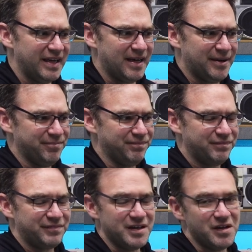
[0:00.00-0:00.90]
Um,
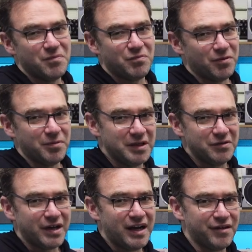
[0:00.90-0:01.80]
you could probably
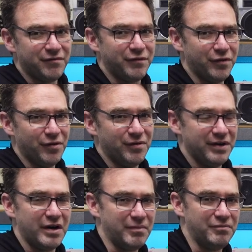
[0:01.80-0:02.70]
look out for
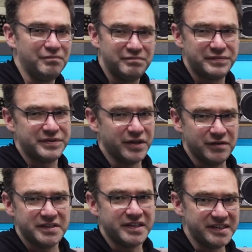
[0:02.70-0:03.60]
a
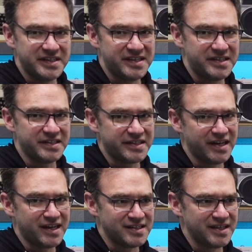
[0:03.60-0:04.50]
service and tested
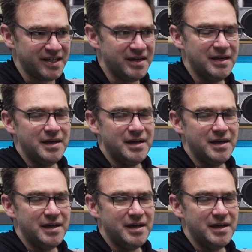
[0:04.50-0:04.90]
CRT,